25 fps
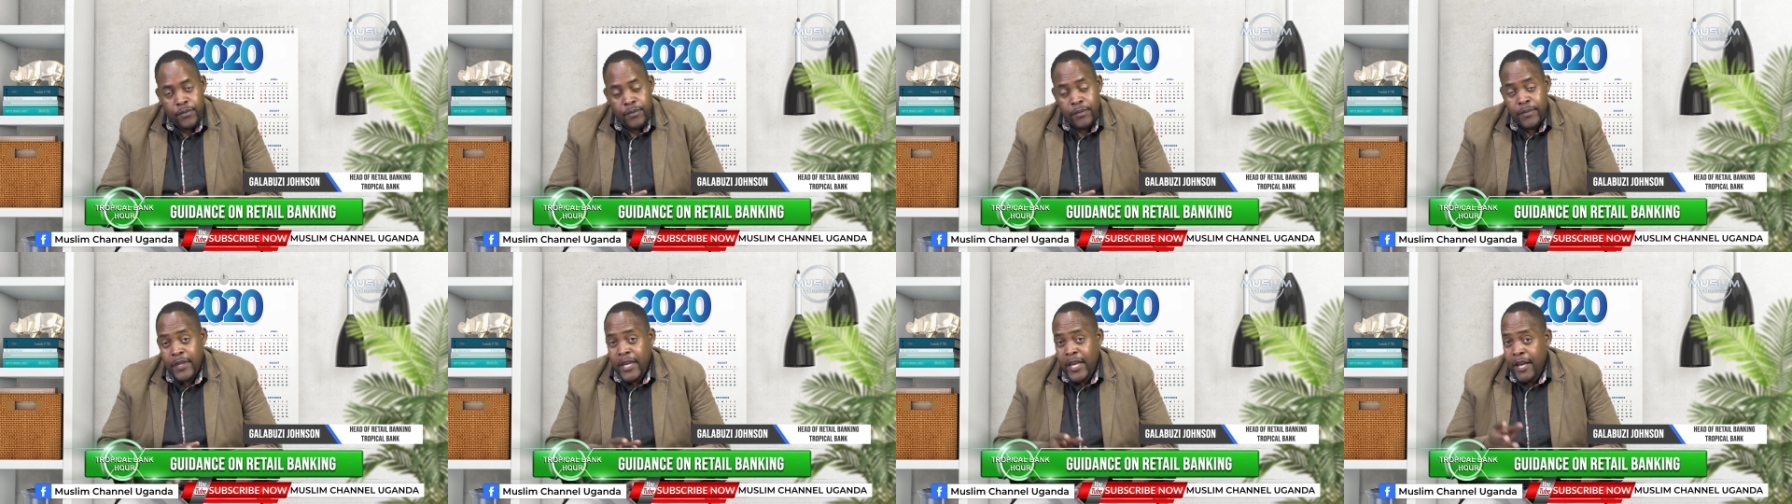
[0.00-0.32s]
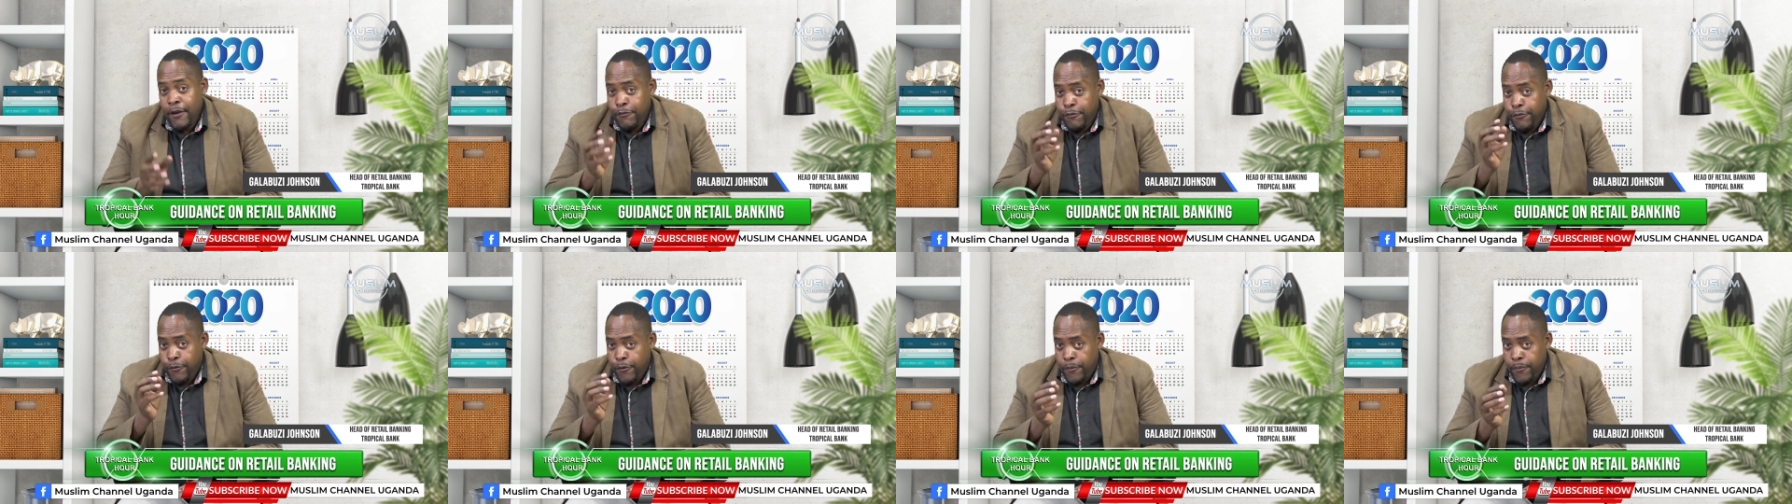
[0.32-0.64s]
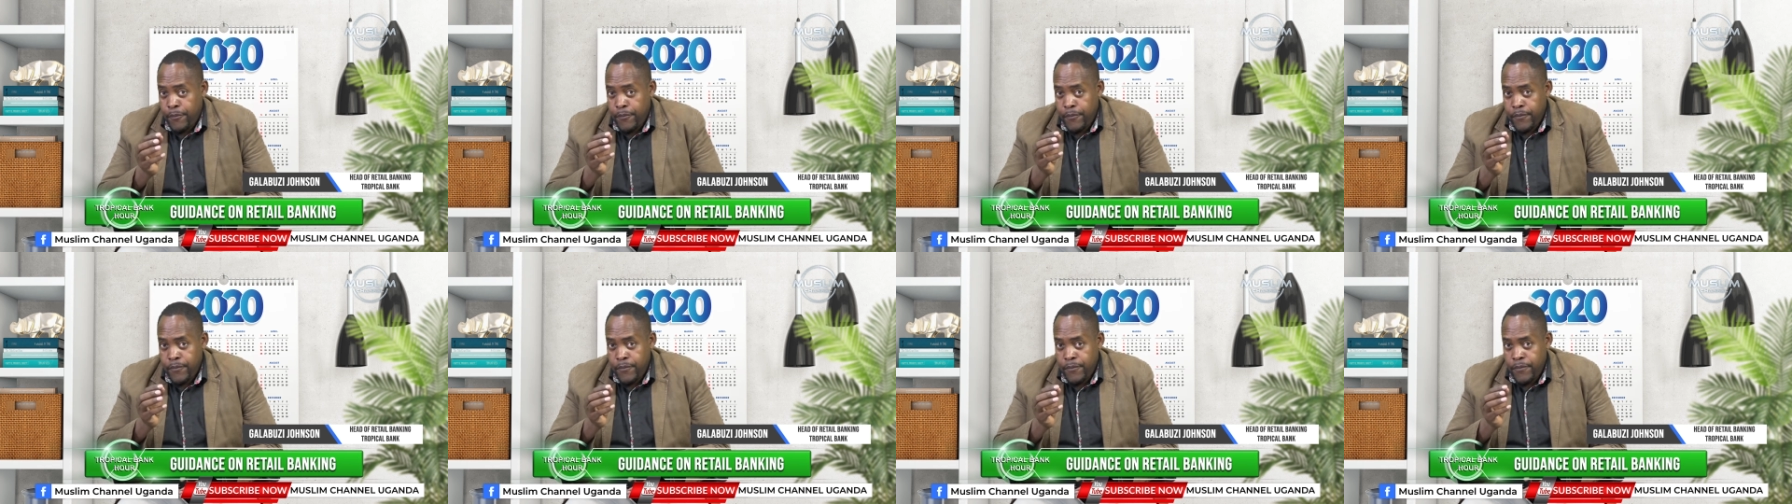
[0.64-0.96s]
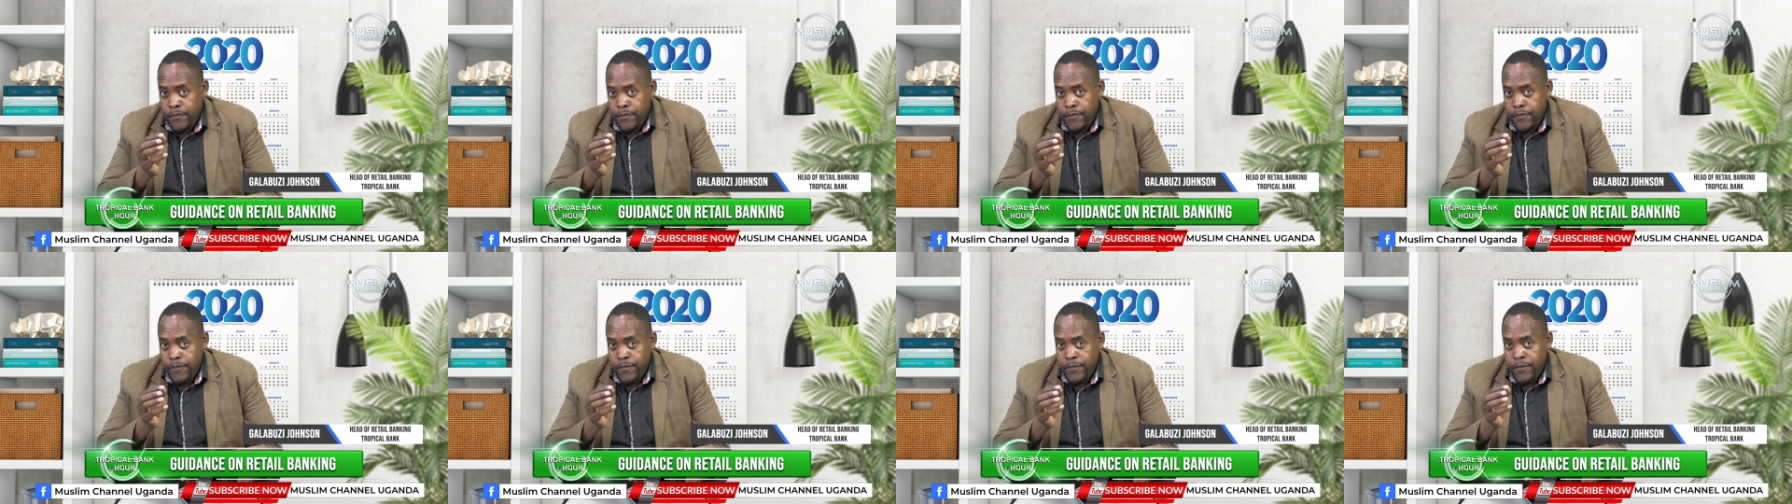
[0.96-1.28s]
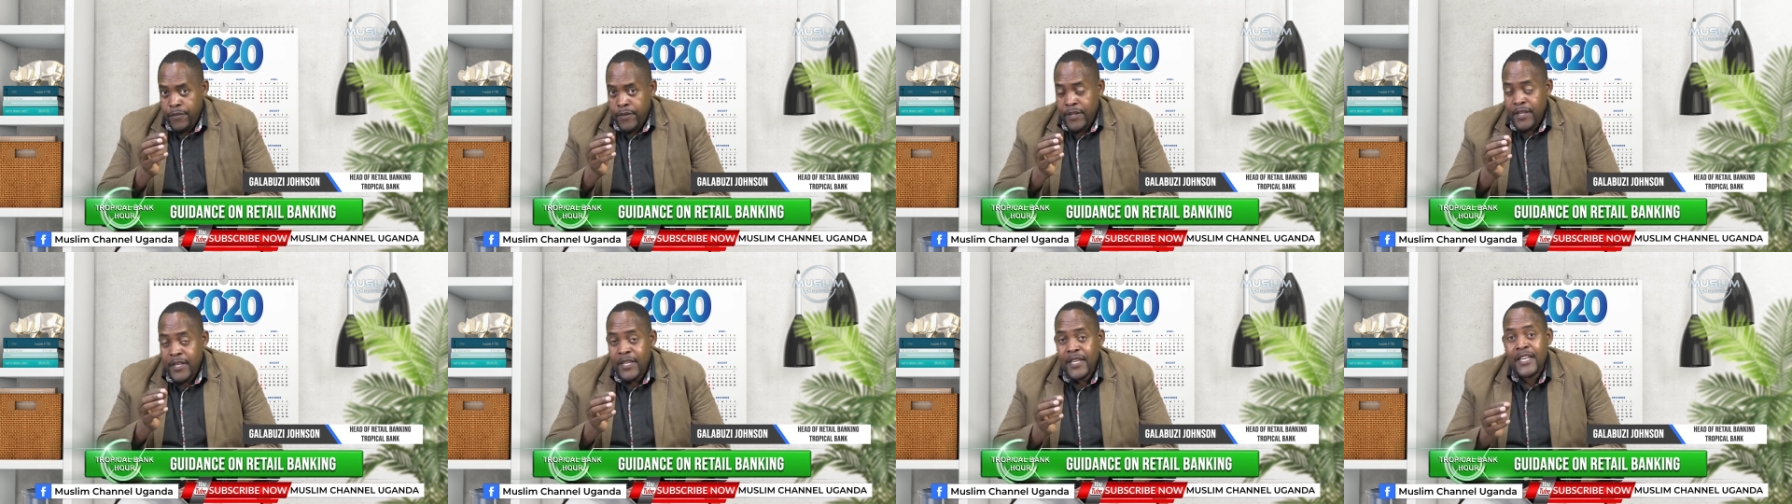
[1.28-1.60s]
Therefore,
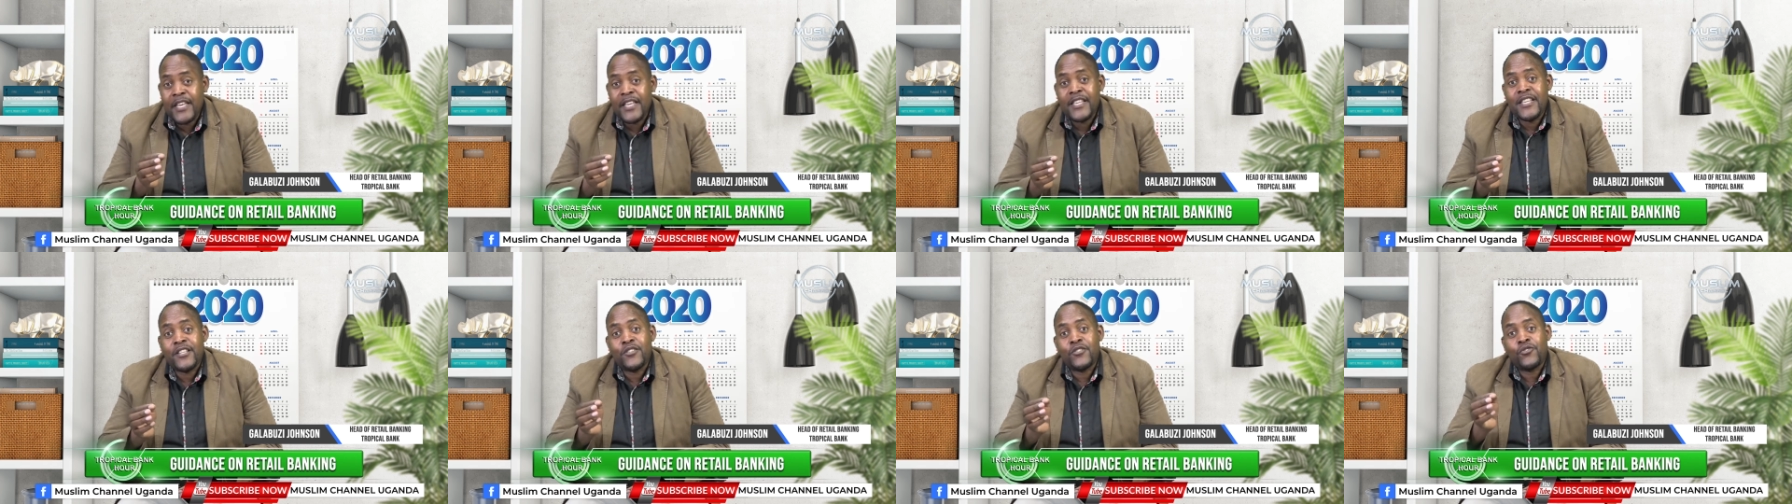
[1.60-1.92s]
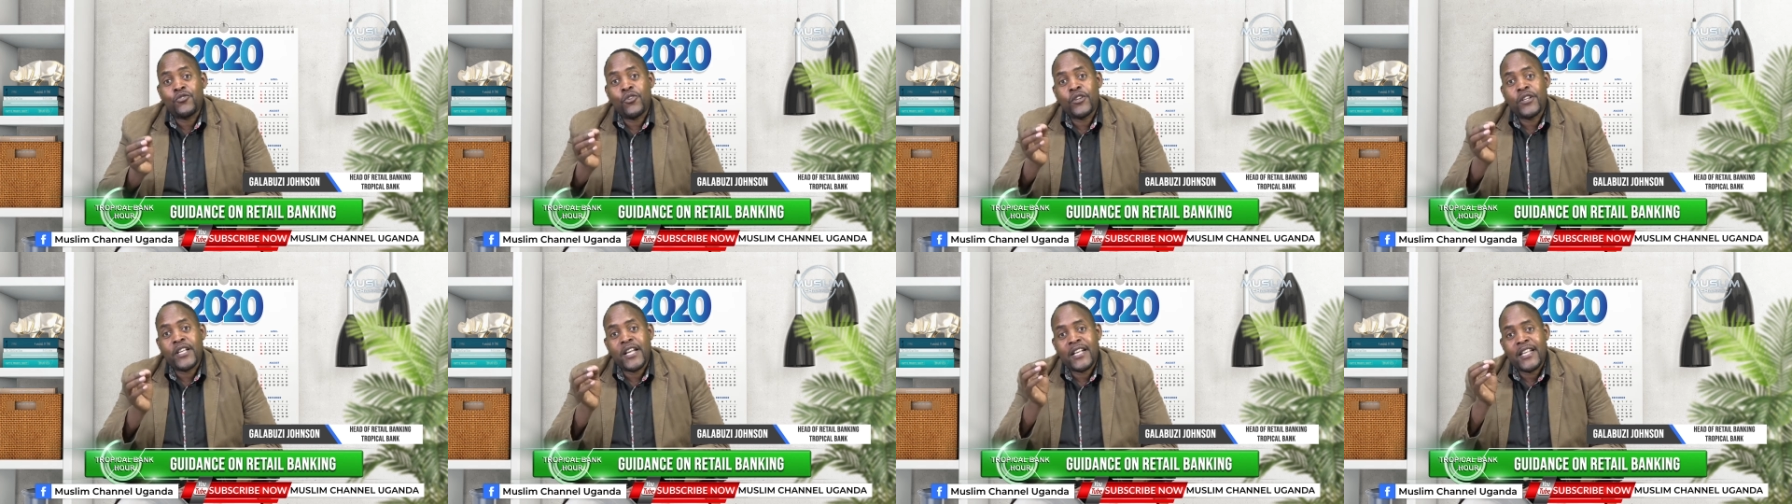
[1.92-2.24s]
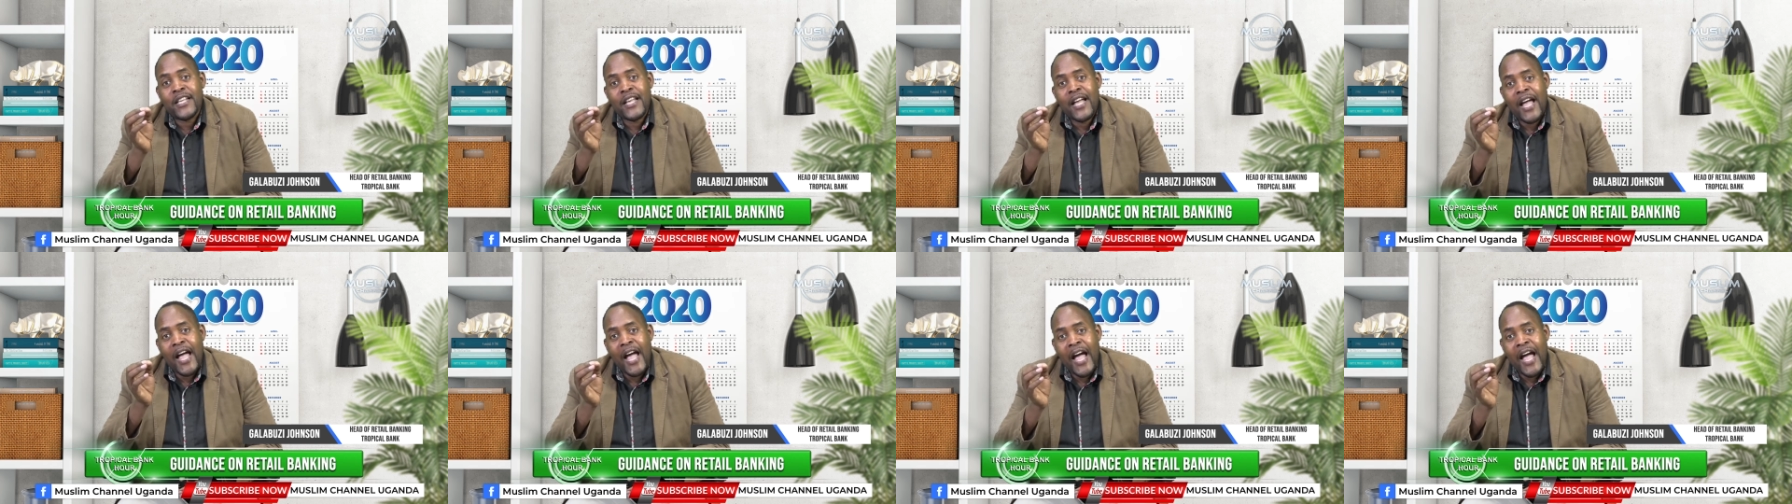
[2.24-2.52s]
it is not an